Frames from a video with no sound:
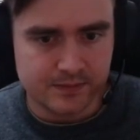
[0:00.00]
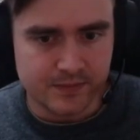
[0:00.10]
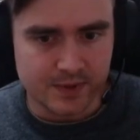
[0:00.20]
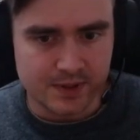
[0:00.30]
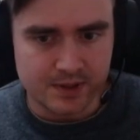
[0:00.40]

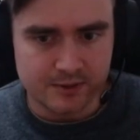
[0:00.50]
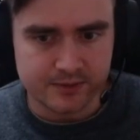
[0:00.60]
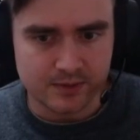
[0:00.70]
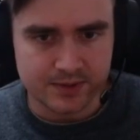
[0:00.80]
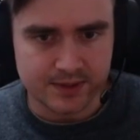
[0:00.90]
And of
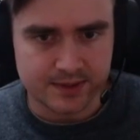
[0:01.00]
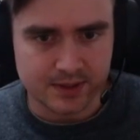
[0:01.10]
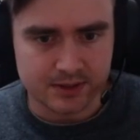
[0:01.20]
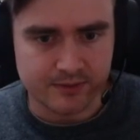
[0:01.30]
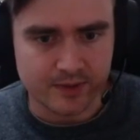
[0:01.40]
course he
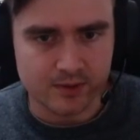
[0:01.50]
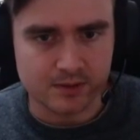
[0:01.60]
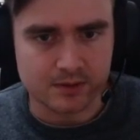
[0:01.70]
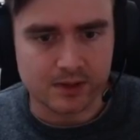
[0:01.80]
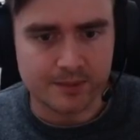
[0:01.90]
starts with
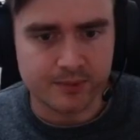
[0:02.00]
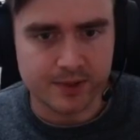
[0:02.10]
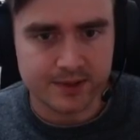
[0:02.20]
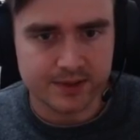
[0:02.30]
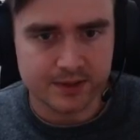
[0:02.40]
Occult
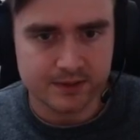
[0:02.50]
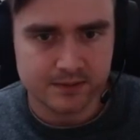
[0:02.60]
Uprising.